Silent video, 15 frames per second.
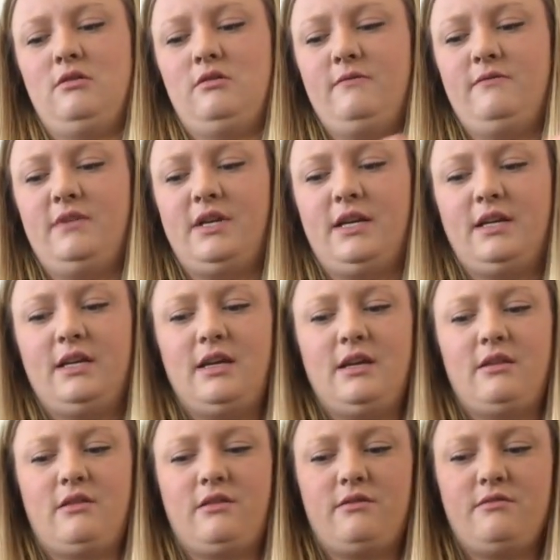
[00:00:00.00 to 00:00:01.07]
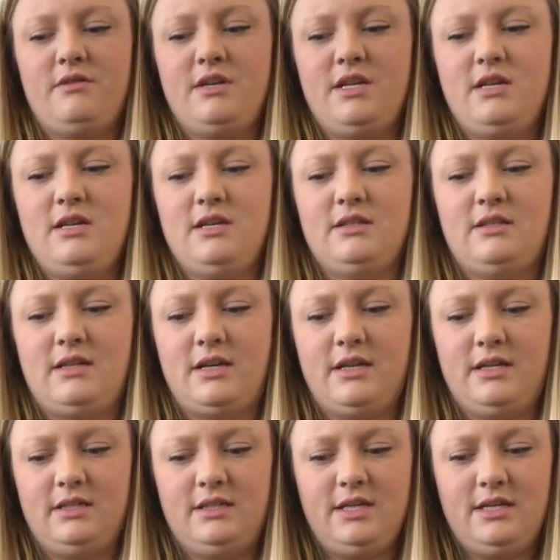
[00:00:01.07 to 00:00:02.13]
hopefully I can get 3. It's
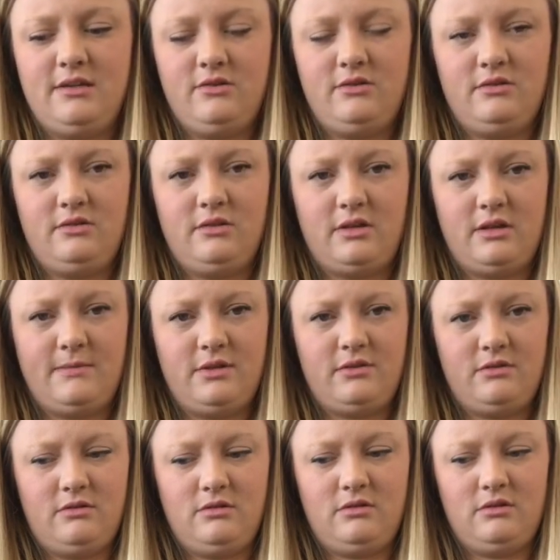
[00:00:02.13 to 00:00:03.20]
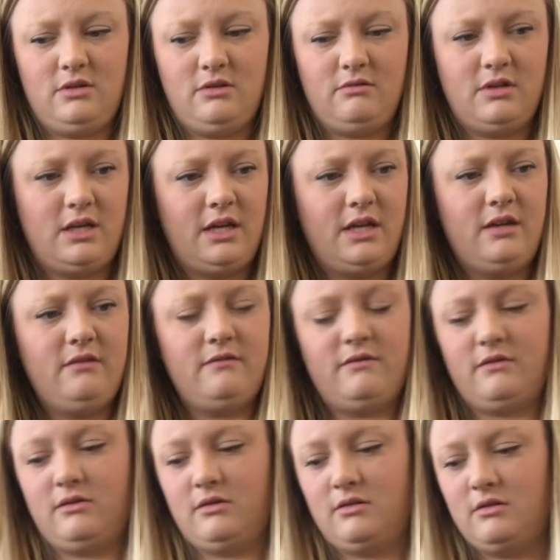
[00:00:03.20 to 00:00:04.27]
kind of tangled, so how about 2.5?
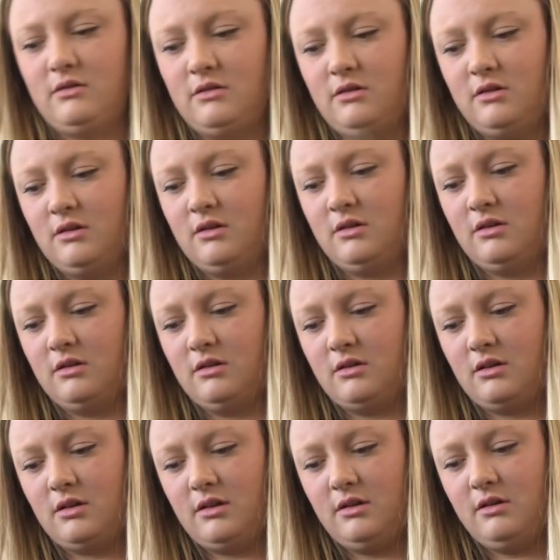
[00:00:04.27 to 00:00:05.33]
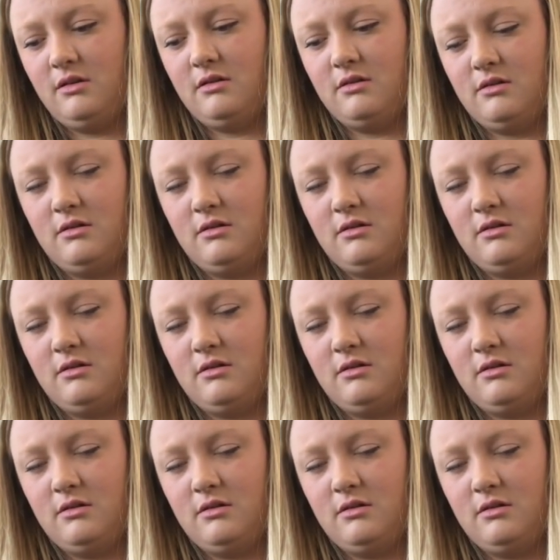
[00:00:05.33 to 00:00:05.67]
Okay.